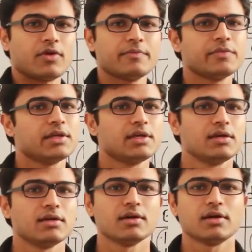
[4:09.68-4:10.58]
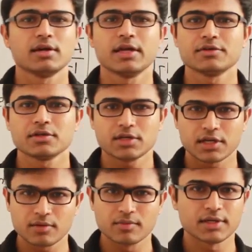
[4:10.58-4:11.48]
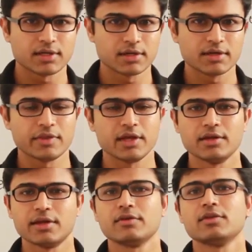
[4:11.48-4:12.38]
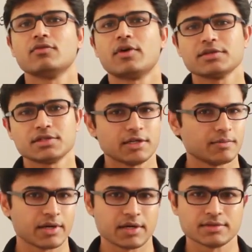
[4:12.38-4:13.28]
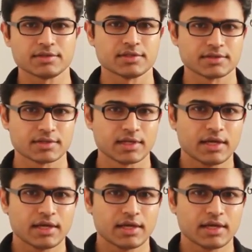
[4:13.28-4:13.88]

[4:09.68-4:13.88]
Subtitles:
from the relation table they derive the functional dependencies.